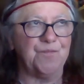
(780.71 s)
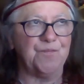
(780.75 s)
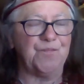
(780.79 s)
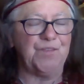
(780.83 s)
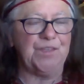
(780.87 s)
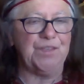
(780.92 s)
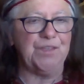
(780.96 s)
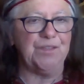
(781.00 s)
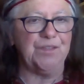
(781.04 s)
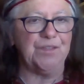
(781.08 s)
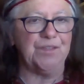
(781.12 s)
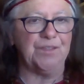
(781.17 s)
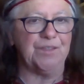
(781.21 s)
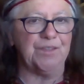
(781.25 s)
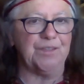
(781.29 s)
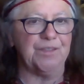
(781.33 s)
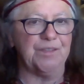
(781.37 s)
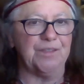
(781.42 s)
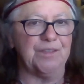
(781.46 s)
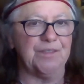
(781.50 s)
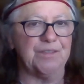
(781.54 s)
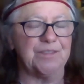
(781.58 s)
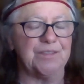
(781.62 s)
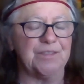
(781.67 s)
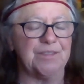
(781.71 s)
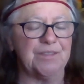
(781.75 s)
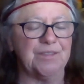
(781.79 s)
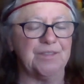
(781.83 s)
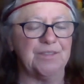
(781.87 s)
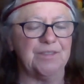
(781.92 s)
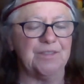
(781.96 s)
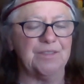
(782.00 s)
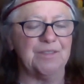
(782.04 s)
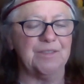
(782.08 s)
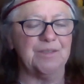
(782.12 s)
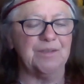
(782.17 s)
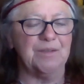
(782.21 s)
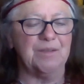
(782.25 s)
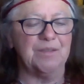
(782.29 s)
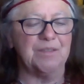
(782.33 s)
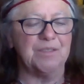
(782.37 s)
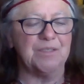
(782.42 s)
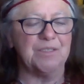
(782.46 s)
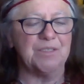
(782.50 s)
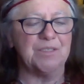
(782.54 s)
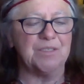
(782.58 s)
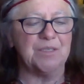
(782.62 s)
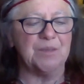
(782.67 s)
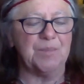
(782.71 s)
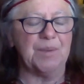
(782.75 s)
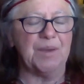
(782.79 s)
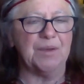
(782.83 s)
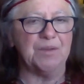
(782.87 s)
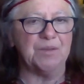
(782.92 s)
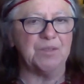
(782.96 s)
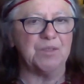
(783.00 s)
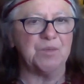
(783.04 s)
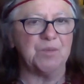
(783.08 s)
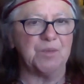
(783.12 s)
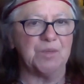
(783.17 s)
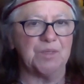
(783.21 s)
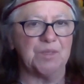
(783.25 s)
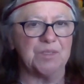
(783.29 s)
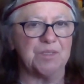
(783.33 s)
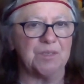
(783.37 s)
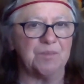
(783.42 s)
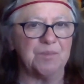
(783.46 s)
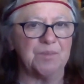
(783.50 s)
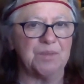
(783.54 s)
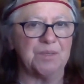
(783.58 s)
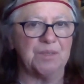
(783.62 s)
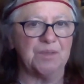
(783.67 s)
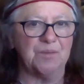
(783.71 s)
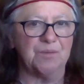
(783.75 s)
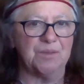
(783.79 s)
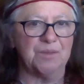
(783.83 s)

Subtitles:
feeling it, it's about doing something